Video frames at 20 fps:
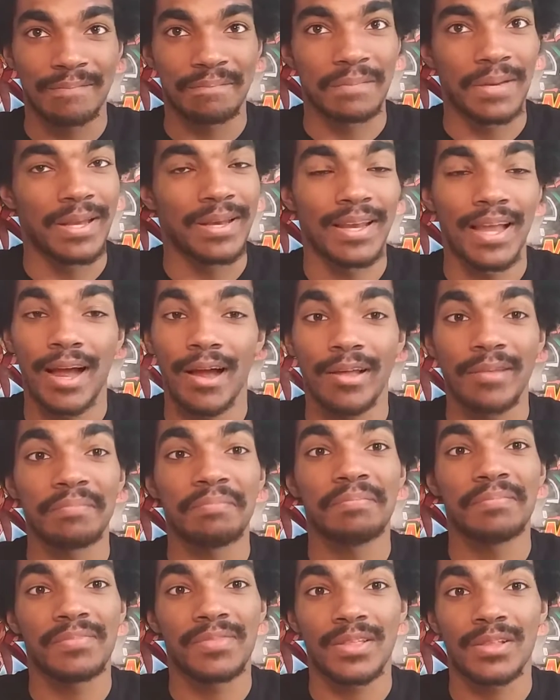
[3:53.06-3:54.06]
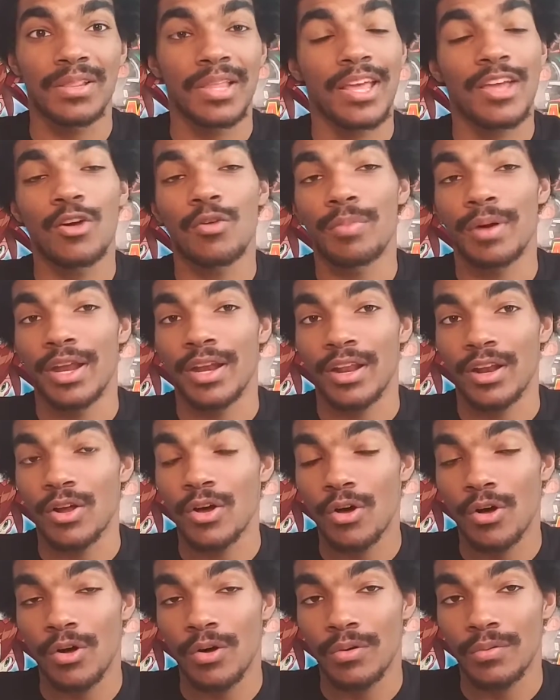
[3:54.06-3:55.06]
and not the Lego brand at
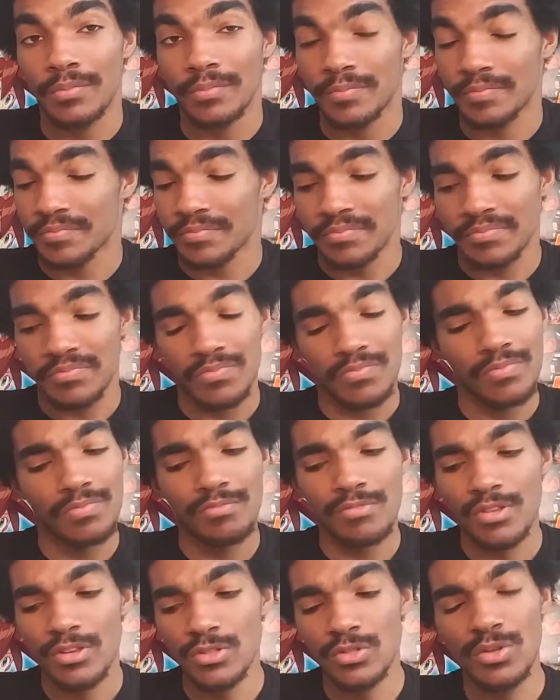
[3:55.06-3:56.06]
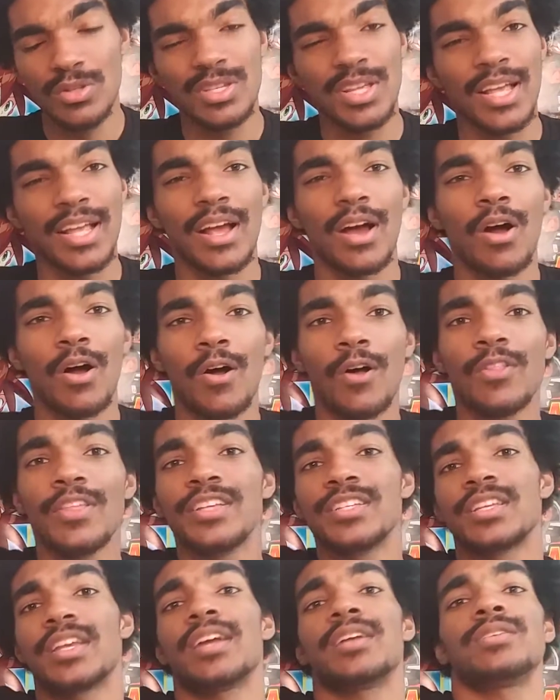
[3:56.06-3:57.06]
all. So it's like all
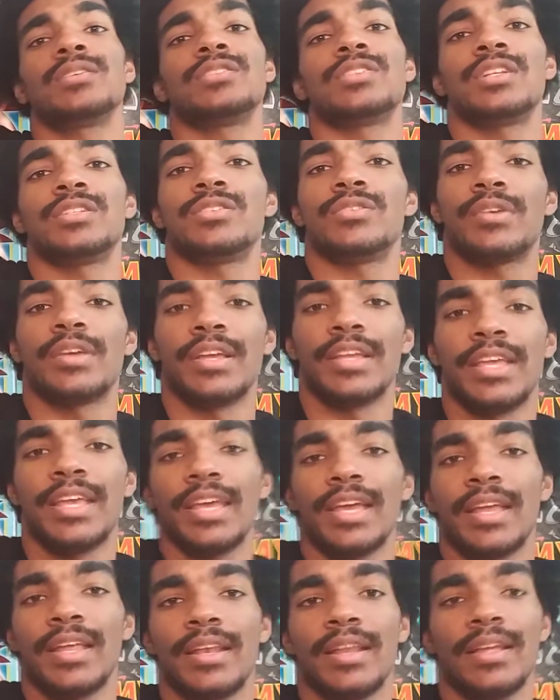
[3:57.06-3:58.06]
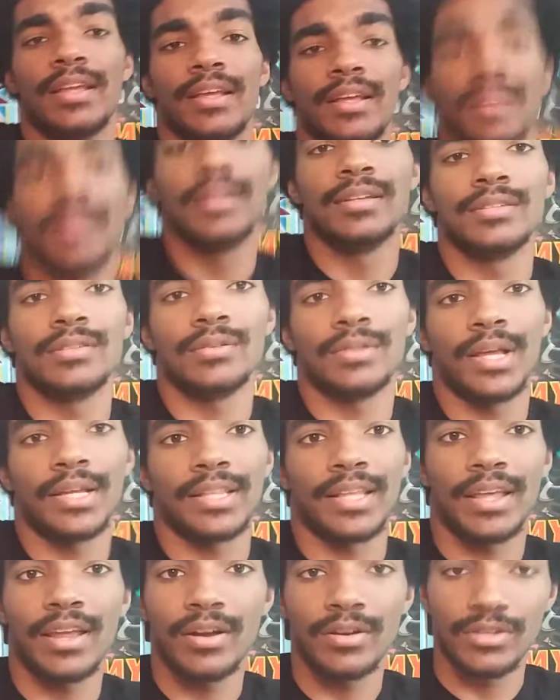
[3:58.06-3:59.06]
these characters that you can get. So like
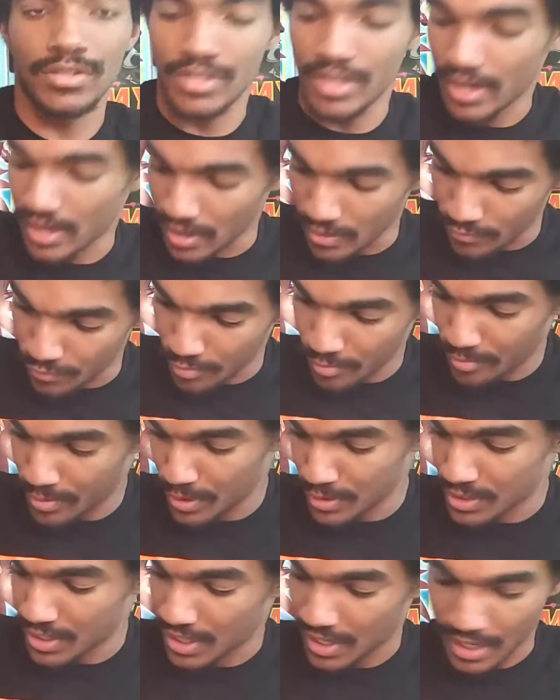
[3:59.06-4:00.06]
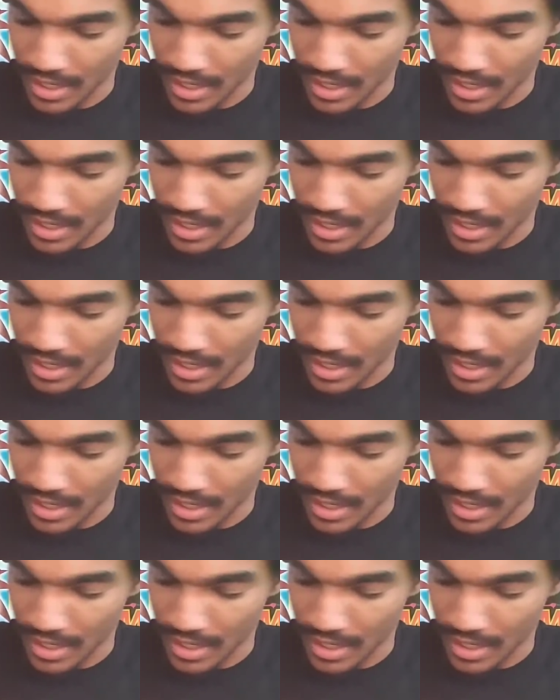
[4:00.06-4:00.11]
the characters that I got for my birthday,